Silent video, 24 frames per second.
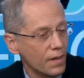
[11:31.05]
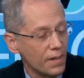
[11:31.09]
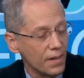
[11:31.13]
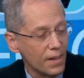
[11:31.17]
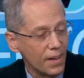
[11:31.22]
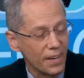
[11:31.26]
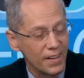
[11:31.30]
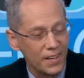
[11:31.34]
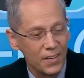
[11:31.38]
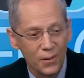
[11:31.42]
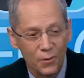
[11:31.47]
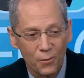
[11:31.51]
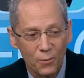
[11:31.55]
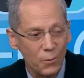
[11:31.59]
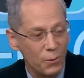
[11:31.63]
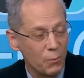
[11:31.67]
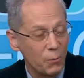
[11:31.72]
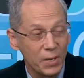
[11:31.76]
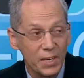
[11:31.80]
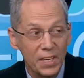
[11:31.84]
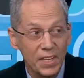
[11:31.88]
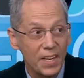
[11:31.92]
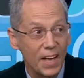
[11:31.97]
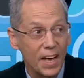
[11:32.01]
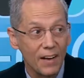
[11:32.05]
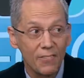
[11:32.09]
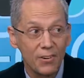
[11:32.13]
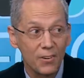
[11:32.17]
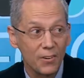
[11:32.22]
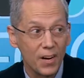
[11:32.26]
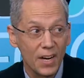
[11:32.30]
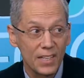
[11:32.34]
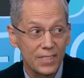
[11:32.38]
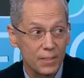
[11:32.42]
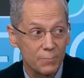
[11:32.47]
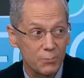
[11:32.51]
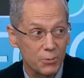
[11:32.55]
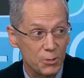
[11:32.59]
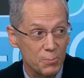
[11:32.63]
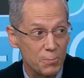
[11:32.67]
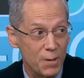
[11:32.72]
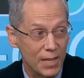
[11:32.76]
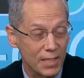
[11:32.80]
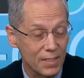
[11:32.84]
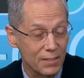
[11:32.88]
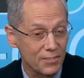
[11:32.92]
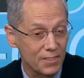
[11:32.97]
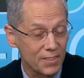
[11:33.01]
Yeah, we need to have all kinds of
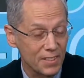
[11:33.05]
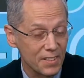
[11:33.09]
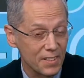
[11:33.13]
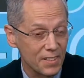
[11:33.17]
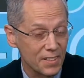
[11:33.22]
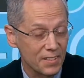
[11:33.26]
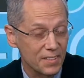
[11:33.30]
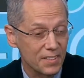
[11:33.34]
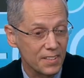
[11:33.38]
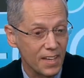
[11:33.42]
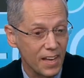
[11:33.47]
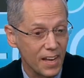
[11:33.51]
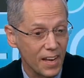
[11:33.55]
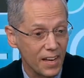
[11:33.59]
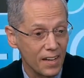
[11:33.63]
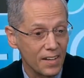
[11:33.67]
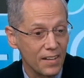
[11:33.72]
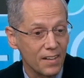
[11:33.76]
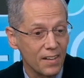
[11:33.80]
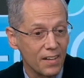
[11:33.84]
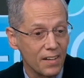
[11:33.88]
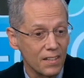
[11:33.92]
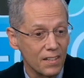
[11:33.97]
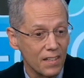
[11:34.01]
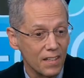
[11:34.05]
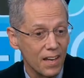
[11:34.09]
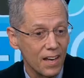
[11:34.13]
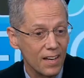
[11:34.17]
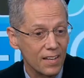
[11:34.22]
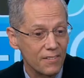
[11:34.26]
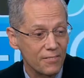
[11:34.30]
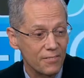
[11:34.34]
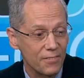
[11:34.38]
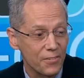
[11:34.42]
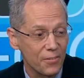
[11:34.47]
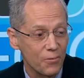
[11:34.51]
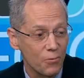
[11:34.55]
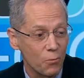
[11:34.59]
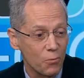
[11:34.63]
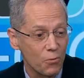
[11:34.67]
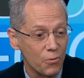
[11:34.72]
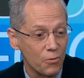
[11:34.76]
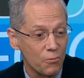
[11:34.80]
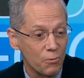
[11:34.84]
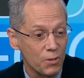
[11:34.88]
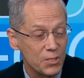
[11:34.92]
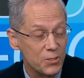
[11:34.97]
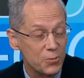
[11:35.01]
perspectives on this, and a lot of
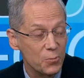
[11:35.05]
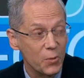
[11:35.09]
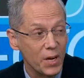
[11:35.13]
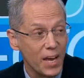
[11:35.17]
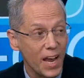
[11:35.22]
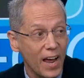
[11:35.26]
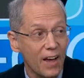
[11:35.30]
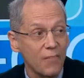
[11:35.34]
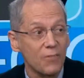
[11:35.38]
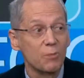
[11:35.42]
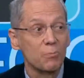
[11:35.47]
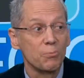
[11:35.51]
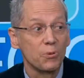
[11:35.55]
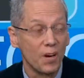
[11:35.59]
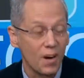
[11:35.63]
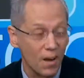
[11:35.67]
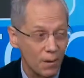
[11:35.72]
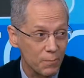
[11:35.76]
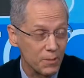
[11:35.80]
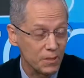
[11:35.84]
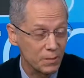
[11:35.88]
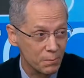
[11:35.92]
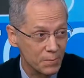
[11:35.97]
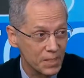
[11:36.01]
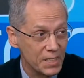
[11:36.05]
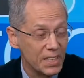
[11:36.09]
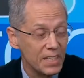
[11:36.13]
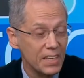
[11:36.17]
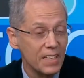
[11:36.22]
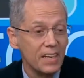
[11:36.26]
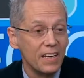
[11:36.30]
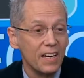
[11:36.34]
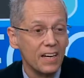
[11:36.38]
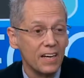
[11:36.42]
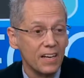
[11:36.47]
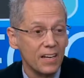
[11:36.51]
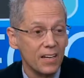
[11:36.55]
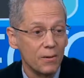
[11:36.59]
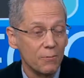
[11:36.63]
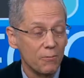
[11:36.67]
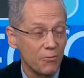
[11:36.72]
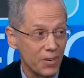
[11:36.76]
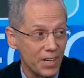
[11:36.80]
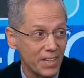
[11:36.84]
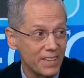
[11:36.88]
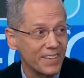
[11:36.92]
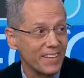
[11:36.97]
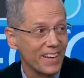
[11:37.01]
the reason we have the problem,
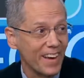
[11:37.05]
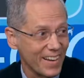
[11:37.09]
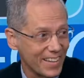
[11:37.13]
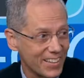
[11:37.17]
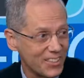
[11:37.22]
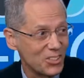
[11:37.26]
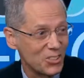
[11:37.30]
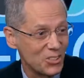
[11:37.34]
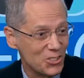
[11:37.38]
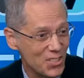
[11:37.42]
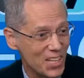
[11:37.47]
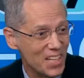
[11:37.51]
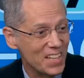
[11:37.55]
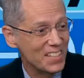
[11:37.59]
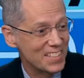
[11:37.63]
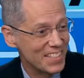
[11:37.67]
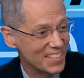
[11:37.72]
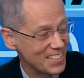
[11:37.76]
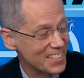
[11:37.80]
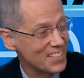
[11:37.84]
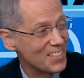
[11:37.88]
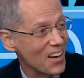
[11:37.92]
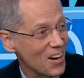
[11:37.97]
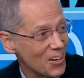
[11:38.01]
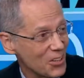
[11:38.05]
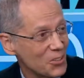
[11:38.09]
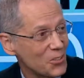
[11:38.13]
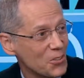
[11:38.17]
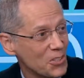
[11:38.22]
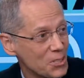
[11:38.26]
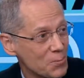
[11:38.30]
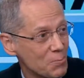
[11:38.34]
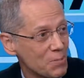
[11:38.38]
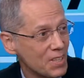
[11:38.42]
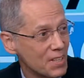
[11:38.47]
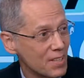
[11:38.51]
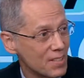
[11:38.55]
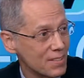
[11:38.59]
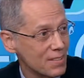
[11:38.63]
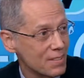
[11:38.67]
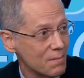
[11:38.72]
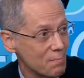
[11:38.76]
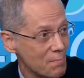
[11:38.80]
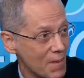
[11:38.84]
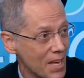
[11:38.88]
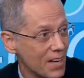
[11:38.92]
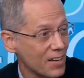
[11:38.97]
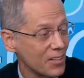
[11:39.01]
frankly, I should say this as a doctor, is because
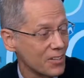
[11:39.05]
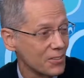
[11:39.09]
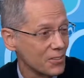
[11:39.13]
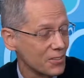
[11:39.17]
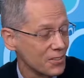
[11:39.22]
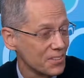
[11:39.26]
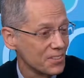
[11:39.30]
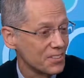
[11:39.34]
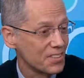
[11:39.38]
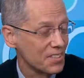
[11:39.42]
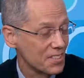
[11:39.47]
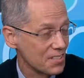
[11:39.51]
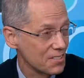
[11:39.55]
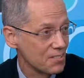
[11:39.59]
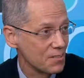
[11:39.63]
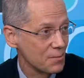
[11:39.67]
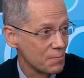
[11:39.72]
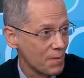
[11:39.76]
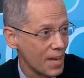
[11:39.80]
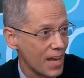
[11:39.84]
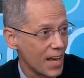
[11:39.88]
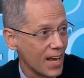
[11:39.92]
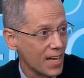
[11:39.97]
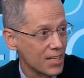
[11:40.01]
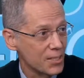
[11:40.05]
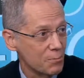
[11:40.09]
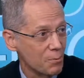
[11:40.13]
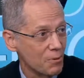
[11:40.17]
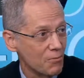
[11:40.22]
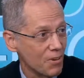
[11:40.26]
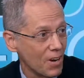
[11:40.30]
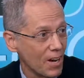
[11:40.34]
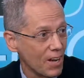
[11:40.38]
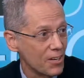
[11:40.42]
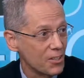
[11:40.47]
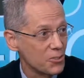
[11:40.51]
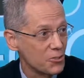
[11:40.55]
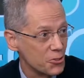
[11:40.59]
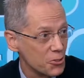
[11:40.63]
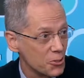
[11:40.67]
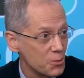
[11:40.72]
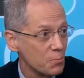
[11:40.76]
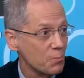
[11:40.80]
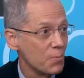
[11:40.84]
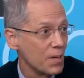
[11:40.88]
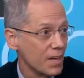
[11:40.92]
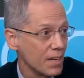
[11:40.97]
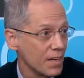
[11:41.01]
the medical system has provided
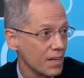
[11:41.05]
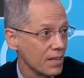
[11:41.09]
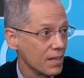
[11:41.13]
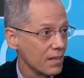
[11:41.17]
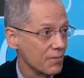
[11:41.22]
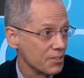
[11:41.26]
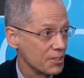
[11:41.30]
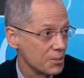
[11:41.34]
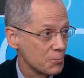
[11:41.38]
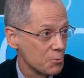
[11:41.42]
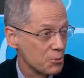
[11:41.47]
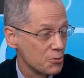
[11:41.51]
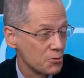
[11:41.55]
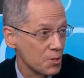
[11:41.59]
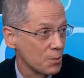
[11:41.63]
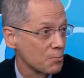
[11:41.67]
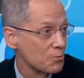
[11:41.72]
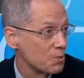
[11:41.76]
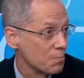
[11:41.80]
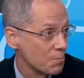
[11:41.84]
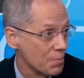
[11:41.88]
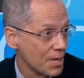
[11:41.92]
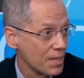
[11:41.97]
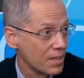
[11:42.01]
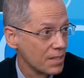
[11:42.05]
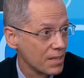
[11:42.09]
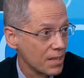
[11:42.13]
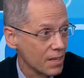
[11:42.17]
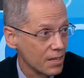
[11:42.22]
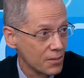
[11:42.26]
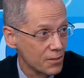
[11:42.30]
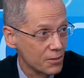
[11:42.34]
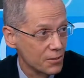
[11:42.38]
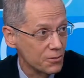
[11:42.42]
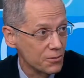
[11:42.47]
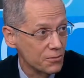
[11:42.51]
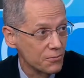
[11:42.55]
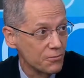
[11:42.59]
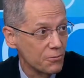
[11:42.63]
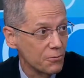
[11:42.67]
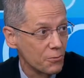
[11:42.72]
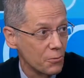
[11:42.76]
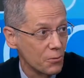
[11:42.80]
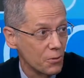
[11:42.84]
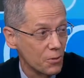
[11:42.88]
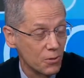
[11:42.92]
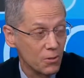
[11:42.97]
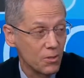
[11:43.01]
too many of these prescription painkillers
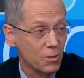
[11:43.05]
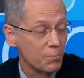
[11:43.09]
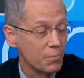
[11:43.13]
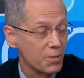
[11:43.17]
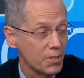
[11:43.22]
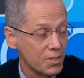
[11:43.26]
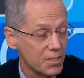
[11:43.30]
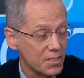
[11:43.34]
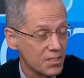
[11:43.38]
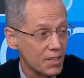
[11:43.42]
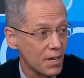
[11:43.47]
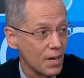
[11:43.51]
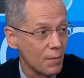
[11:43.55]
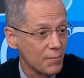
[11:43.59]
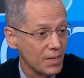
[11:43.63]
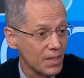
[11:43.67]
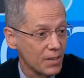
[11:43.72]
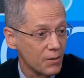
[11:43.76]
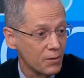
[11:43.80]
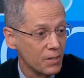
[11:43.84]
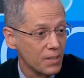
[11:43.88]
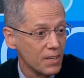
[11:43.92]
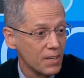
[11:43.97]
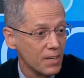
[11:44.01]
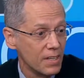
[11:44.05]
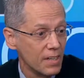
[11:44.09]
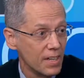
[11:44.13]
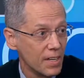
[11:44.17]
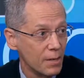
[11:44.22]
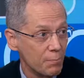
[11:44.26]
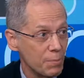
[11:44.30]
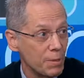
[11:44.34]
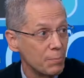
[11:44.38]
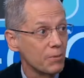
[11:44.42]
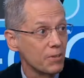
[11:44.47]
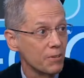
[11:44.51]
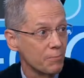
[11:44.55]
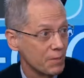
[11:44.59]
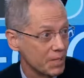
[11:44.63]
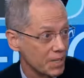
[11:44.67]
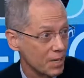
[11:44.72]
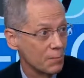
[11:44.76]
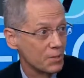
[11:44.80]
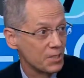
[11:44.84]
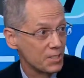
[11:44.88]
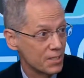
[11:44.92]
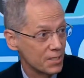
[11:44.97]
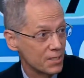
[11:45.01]
for a long period of time now, and people have
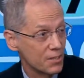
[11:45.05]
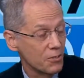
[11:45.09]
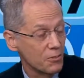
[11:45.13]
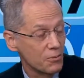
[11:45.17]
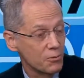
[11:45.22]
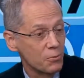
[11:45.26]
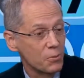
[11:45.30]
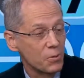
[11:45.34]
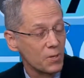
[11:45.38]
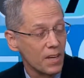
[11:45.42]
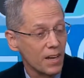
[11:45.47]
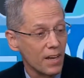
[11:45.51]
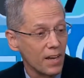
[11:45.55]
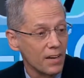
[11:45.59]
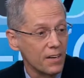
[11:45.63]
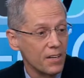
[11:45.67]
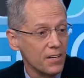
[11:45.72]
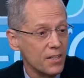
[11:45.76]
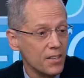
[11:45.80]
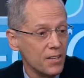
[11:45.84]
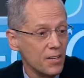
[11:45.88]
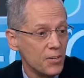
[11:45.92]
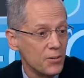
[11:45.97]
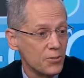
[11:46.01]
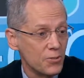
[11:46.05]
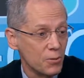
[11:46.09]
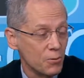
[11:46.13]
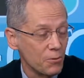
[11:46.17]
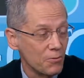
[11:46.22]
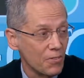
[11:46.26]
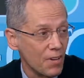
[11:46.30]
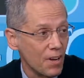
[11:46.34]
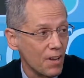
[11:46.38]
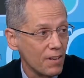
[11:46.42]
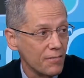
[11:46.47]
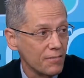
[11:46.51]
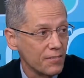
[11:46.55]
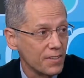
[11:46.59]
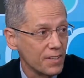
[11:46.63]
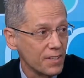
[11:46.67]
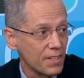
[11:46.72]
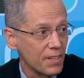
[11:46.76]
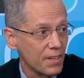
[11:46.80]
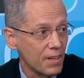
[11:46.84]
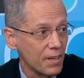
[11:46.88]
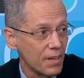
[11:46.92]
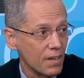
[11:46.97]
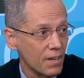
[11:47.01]
become addicted through that. So
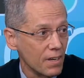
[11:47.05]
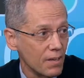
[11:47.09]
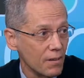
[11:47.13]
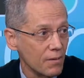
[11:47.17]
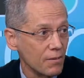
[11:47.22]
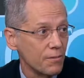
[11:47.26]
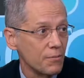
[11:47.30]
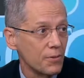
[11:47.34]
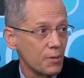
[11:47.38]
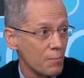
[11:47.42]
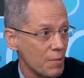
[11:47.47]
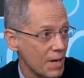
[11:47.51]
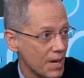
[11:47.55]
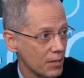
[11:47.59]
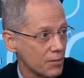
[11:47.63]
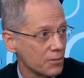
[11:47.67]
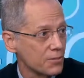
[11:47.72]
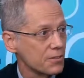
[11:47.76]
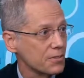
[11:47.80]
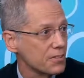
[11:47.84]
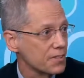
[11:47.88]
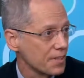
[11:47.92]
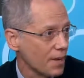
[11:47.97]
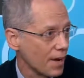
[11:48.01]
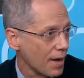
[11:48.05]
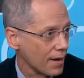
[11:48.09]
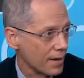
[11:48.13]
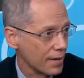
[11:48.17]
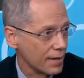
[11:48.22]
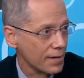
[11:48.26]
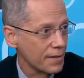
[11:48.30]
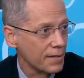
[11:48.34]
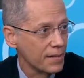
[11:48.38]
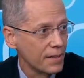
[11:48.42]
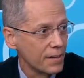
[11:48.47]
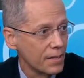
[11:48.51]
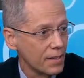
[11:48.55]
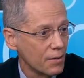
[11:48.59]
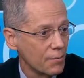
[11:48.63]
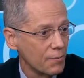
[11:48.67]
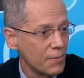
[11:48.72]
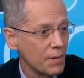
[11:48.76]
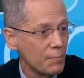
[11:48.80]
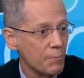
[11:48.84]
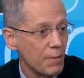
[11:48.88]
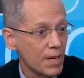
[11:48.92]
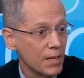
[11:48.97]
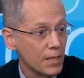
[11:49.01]
involving the medical society
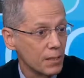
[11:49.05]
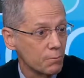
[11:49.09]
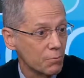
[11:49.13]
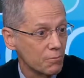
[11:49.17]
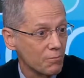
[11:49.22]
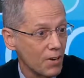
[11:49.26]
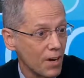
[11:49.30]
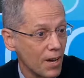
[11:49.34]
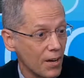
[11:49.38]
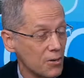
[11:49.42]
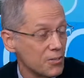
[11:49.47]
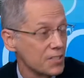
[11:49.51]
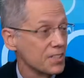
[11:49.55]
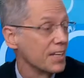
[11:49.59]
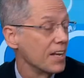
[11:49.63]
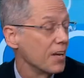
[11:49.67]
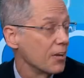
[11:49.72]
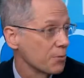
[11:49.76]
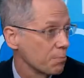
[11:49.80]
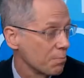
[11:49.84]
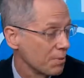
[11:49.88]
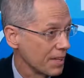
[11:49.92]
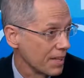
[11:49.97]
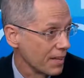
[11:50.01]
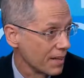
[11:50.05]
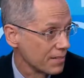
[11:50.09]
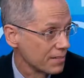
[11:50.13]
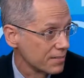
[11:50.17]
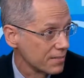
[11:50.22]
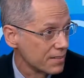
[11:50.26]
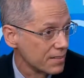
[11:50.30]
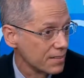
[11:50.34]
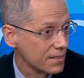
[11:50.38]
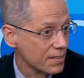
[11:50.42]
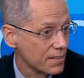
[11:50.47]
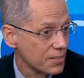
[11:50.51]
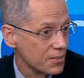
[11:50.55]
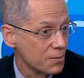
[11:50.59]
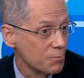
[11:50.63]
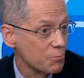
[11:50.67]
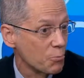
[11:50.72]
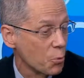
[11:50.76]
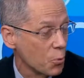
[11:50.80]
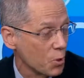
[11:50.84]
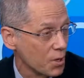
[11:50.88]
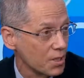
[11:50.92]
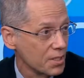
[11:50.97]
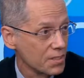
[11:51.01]
and medical providers and health plans is
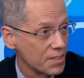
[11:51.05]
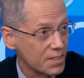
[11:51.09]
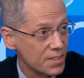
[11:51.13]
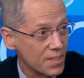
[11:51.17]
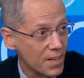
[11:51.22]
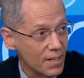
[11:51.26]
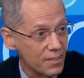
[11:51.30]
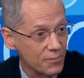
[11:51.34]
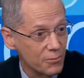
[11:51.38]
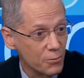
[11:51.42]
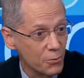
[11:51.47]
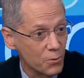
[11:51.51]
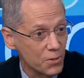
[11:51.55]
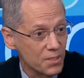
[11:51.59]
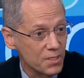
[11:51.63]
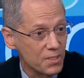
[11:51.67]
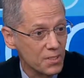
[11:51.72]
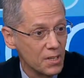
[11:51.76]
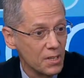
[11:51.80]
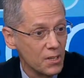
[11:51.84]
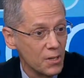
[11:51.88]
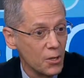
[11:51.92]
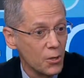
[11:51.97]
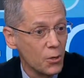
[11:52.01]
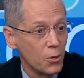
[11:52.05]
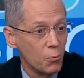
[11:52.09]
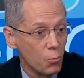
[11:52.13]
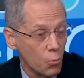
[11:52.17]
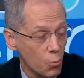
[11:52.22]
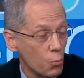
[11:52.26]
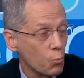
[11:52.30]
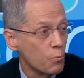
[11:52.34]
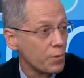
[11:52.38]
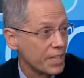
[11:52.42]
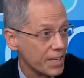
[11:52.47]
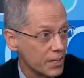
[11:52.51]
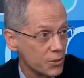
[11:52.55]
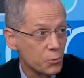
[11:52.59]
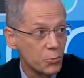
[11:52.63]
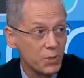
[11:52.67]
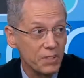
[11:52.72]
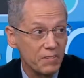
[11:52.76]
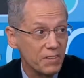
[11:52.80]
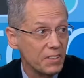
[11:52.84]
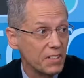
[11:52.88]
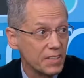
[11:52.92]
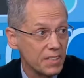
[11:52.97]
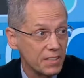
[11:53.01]
important on the task force because
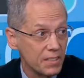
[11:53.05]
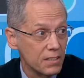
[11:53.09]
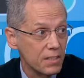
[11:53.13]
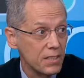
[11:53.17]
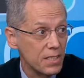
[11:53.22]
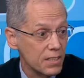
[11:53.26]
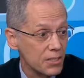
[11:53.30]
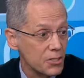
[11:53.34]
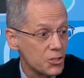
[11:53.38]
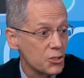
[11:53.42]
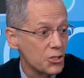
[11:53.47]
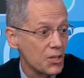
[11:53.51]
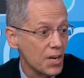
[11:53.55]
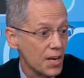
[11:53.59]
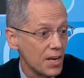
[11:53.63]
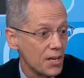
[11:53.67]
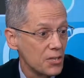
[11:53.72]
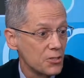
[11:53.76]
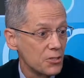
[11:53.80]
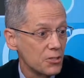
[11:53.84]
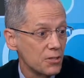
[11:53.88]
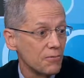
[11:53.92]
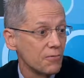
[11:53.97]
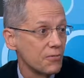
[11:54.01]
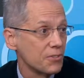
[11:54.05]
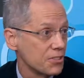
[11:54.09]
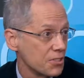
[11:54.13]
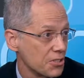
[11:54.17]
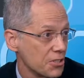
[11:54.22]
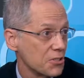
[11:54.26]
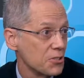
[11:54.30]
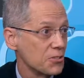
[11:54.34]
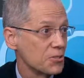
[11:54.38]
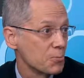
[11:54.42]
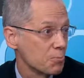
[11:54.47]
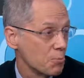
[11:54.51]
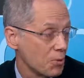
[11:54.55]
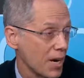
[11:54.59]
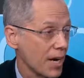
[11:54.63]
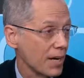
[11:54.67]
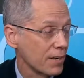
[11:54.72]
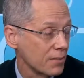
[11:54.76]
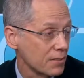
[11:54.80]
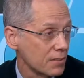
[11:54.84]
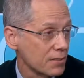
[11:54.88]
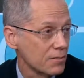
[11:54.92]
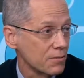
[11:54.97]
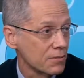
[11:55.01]
we really need to change physicians'
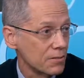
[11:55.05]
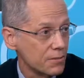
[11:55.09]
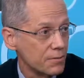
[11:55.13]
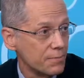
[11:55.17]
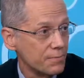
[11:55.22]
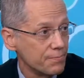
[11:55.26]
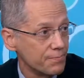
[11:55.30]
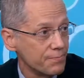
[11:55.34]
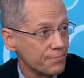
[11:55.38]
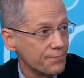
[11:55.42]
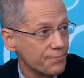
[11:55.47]
practices.